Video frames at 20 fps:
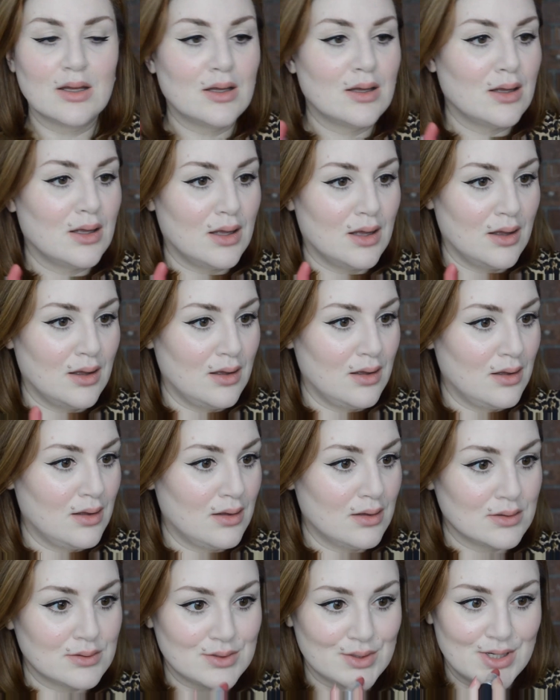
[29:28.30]

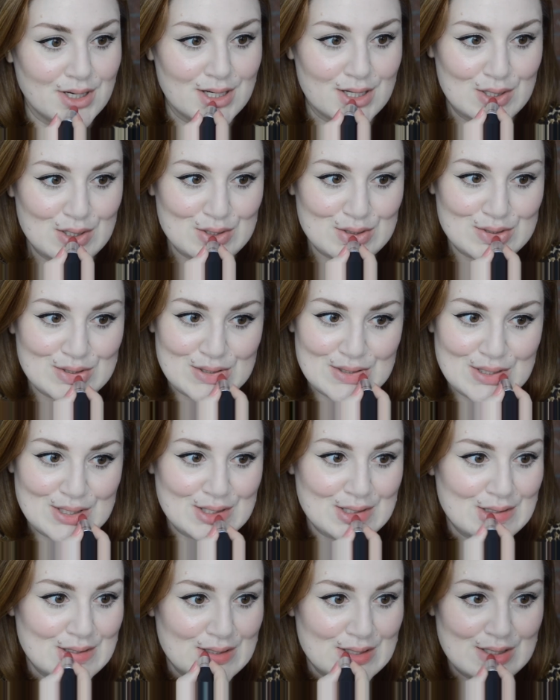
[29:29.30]
So here it is.
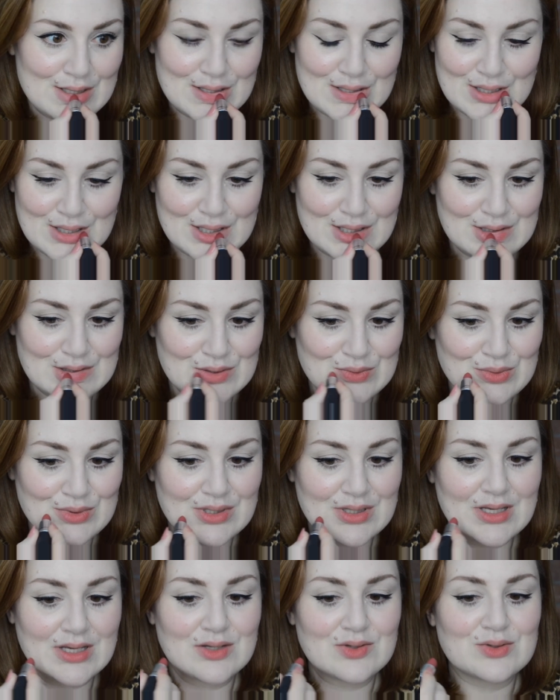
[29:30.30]
It's a
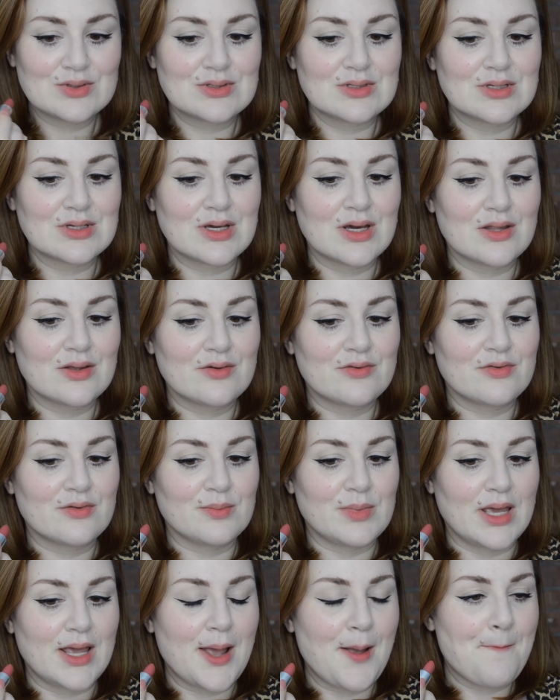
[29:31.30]
really interesting color for
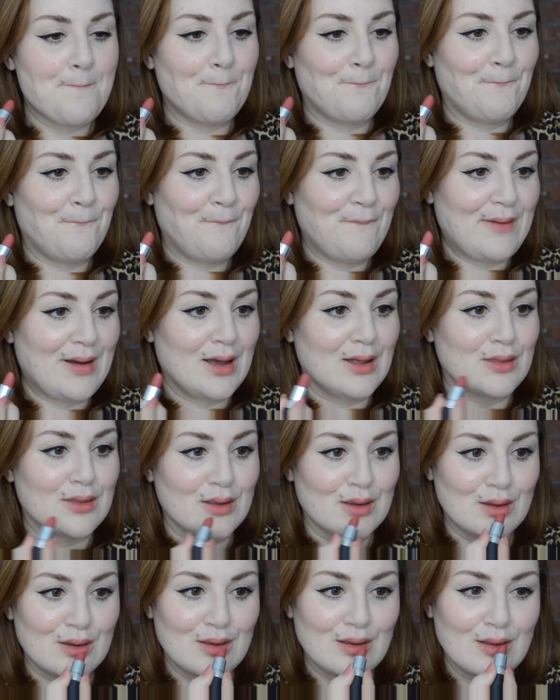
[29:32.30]
me, I
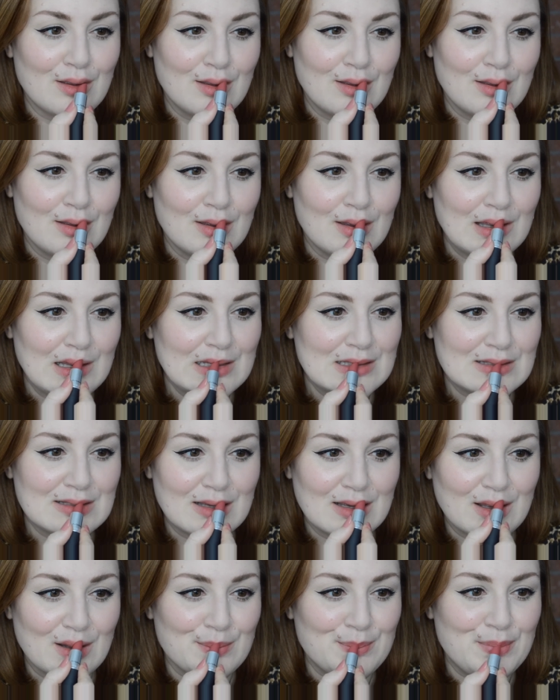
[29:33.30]
think. It's
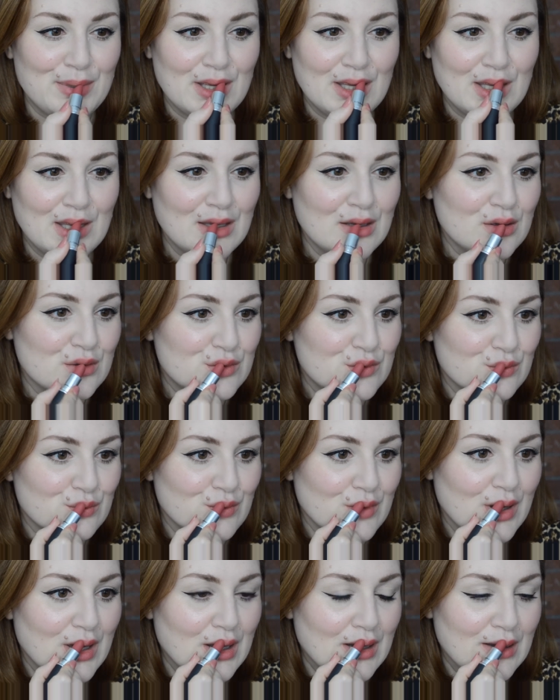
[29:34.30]
like a pinkish
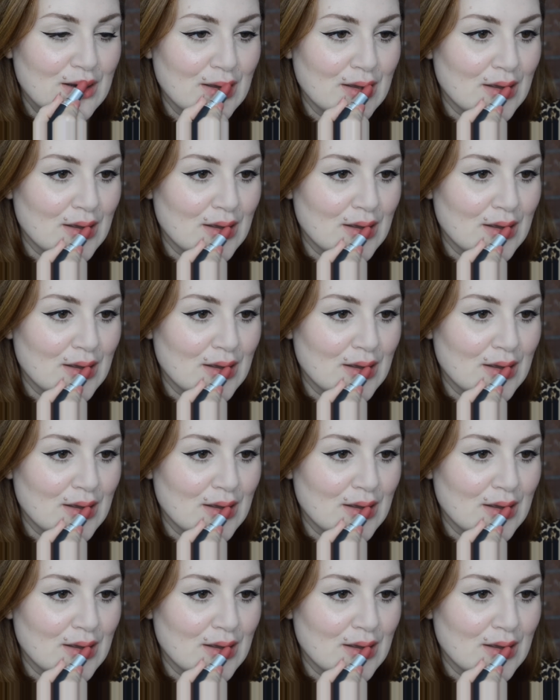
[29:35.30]
red.